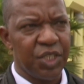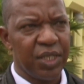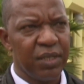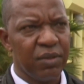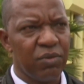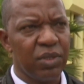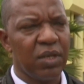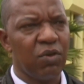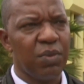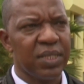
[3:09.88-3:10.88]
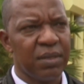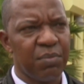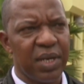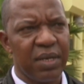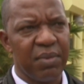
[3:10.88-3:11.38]
People don't know this
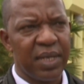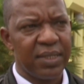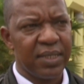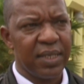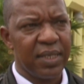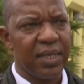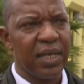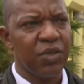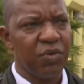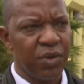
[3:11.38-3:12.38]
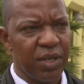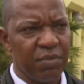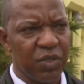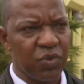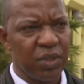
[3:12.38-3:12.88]
yet, but we have stopped
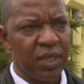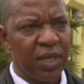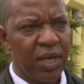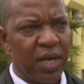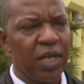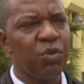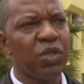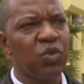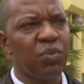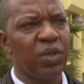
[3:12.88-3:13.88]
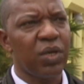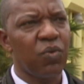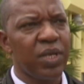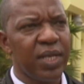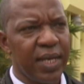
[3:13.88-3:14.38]
providing construction permits
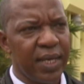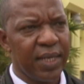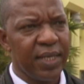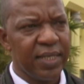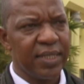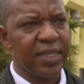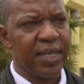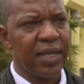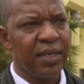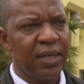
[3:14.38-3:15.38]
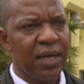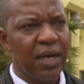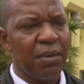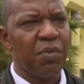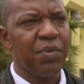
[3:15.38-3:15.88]
in this area so that we can
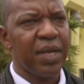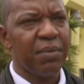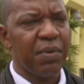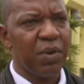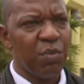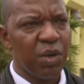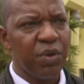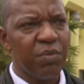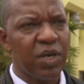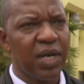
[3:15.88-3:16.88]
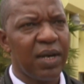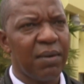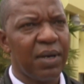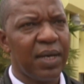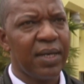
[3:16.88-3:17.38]
first get the master plan
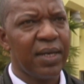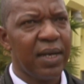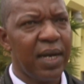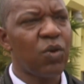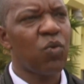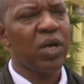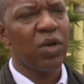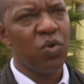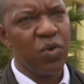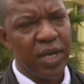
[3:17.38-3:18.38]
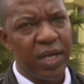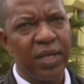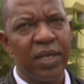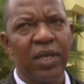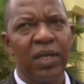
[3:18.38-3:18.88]
and we know where
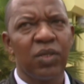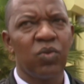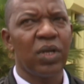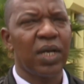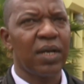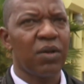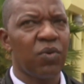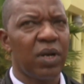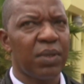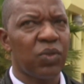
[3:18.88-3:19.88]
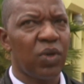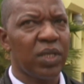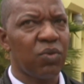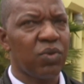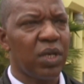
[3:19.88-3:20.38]
expropriation activities will be
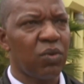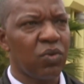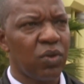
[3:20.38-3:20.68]
carried out.